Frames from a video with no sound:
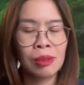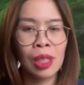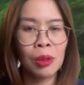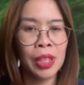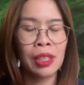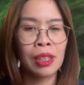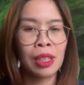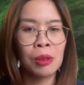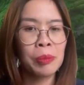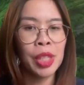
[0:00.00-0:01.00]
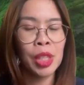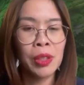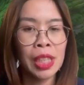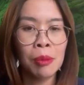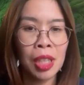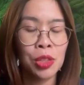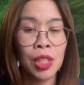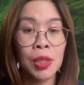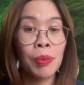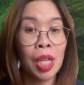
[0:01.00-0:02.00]
lower middle income
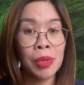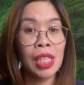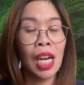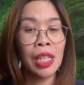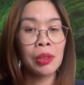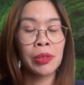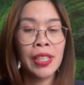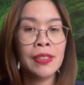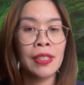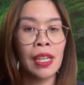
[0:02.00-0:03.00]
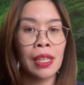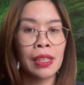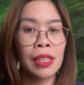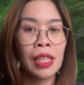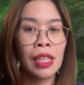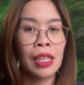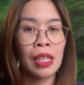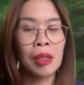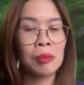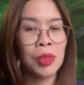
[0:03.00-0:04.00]
countries might be higher risks. And
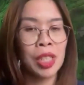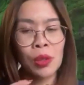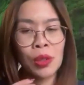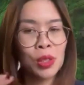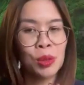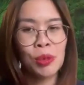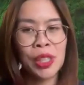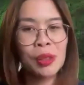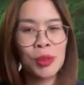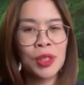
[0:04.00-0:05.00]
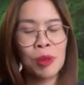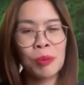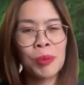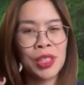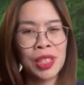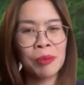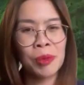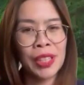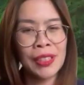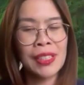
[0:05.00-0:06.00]
in order to reduce those perceived
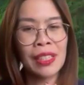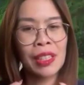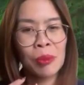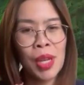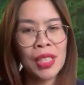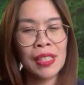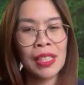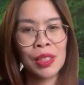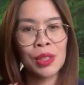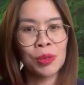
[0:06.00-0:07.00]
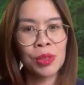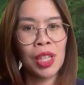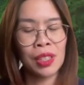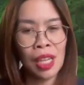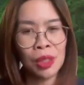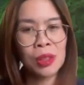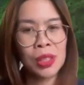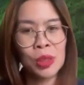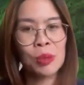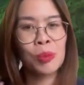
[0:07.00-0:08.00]
risks, I think the best thing is
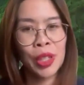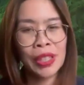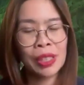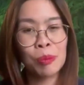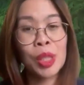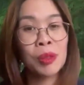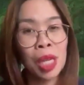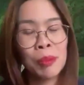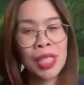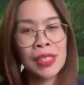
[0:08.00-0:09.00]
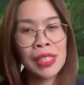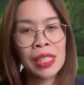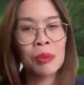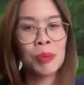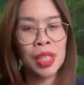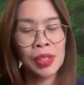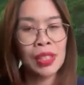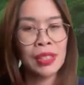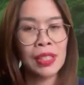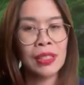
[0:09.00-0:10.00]
actually to build capacity of
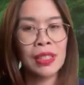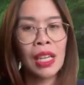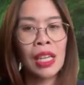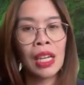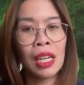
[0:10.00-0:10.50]
businesses,